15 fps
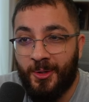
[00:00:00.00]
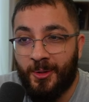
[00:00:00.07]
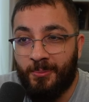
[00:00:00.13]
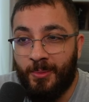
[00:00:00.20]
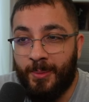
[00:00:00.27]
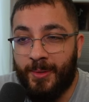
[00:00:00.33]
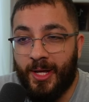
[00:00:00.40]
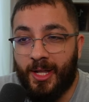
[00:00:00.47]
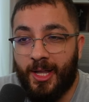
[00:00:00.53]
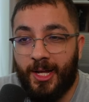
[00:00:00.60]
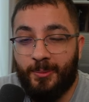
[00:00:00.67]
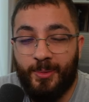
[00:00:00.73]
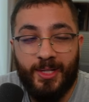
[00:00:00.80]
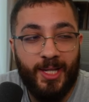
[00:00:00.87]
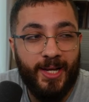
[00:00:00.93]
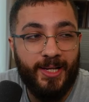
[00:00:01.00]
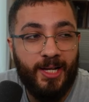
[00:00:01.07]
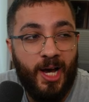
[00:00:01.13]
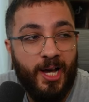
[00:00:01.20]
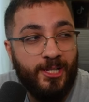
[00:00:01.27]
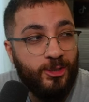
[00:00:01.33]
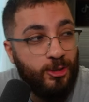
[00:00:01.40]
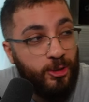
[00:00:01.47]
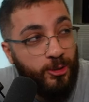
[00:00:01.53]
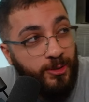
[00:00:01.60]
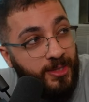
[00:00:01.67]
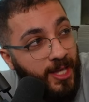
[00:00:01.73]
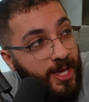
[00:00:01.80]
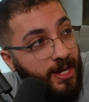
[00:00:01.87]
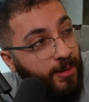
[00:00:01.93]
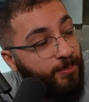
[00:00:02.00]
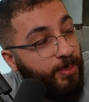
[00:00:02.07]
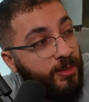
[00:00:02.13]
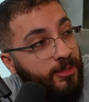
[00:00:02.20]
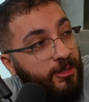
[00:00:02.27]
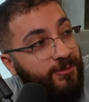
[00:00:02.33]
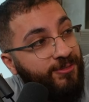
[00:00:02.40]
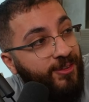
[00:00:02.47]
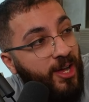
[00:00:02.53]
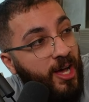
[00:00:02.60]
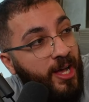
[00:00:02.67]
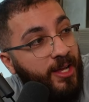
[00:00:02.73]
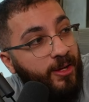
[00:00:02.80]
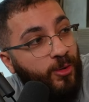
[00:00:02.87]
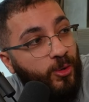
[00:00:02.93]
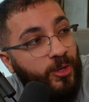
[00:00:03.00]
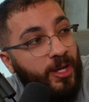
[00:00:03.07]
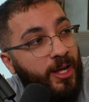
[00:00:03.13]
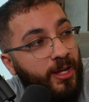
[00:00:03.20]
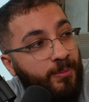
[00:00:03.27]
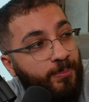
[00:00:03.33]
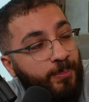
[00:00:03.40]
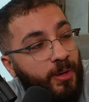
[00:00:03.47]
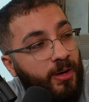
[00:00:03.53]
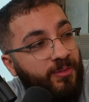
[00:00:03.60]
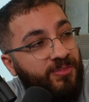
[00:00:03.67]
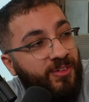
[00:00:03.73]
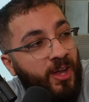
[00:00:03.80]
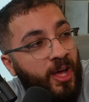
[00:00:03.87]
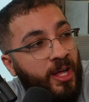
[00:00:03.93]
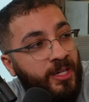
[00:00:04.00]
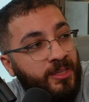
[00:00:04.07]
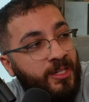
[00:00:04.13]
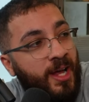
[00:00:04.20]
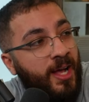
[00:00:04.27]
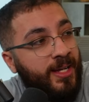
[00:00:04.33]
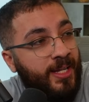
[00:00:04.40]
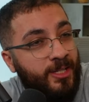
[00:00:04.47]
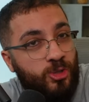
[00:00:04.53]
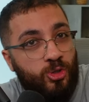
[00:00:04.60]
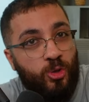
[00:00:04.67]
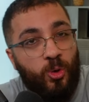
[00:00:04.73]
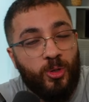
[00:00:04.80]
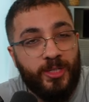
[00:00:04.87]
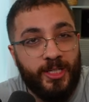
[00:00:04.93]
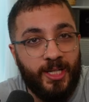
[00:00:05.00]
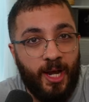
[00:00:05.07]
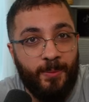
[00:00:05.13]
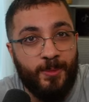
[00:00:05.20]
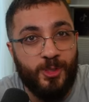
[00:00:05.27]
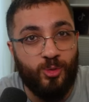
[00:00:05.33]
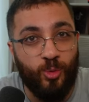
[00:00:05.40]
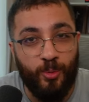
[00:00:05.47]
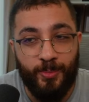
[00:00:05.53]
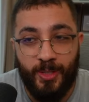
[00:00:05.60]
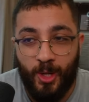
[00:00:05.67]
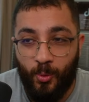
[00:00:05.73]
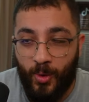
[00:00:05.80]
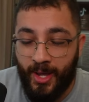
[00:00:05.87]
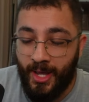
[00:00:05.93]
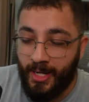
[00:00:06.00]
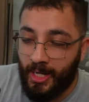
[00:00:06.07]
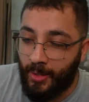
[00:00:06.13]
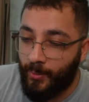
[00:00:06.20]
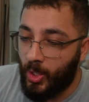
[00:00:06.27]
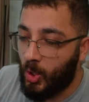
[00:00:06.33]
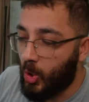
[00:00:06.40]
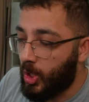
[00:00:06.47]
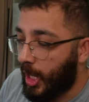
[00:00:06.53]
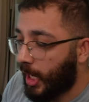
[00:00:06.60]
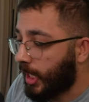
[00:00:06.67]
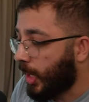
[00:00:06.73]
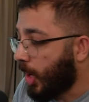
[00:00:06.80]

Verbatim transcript: Maybe I'll like be like, guys, look there, butterfly or a, a flying dragon, so all the cameras will be away, and I will go like,